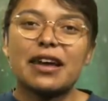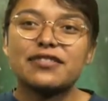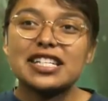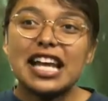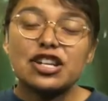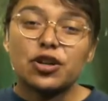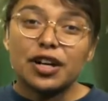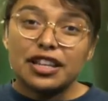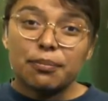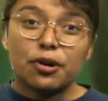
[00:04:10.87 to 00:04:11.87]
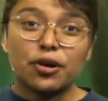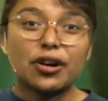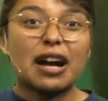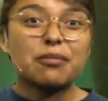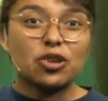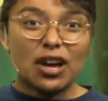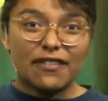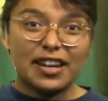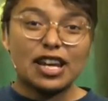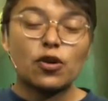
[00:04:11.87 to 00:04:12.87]
if today during the program you have
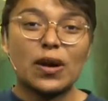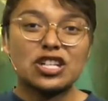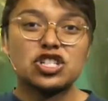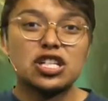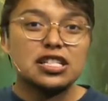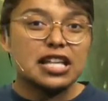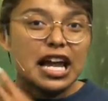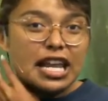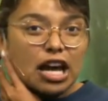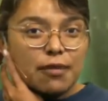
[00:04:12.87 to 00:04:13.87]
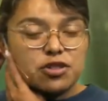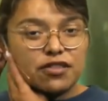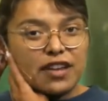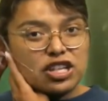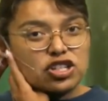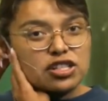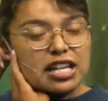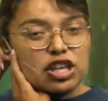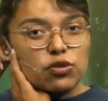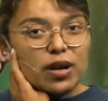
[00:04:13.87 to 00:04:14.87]
any questions, any observations
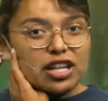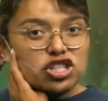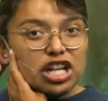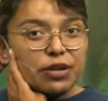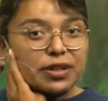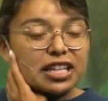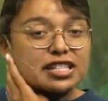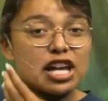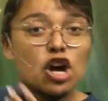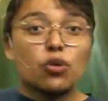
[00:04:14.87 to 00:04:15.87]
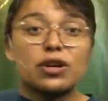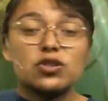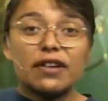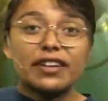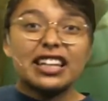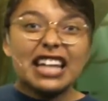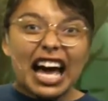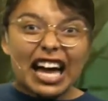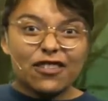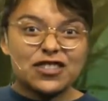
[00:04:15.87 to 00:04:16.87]
that you want to share with us, we do have a
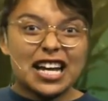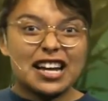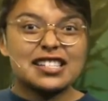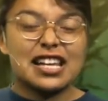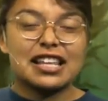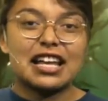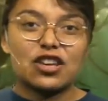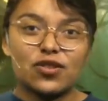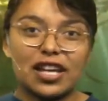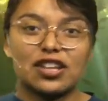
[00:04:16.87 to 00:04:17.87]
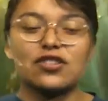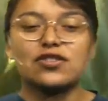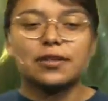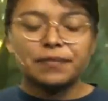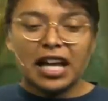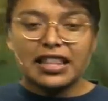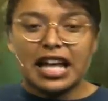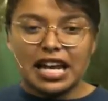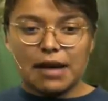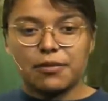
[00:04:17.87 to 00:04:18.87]
live text line that you can use.
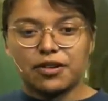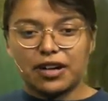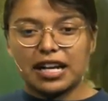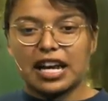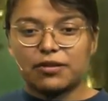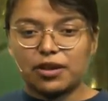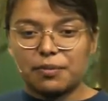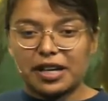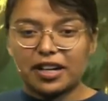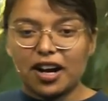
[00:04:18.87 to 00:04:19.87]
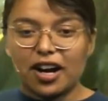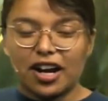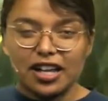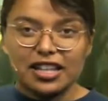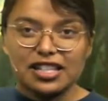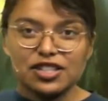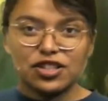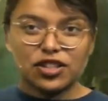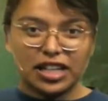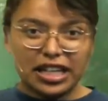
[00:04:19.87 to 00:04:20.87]
That number right now will appear on the
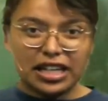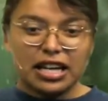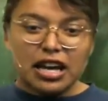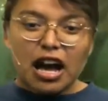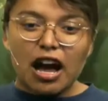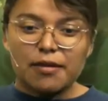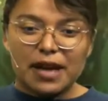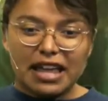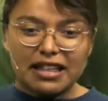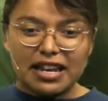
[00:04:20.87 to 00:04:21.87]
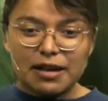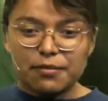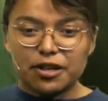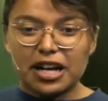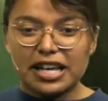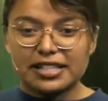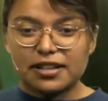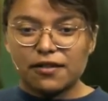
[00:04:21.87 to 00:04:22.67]
screen, um, and that number is